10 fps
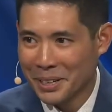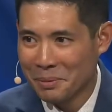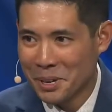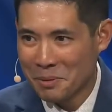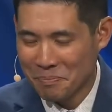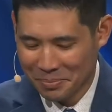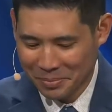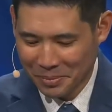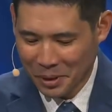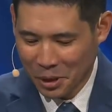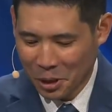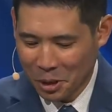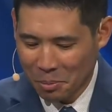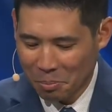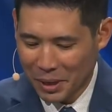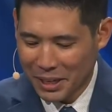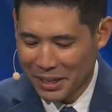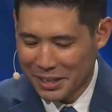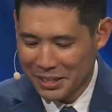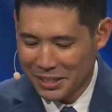Anybody?
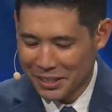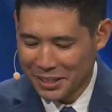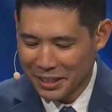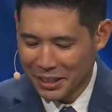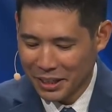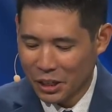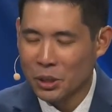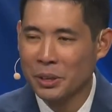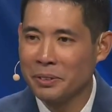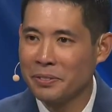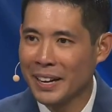Because it couldn't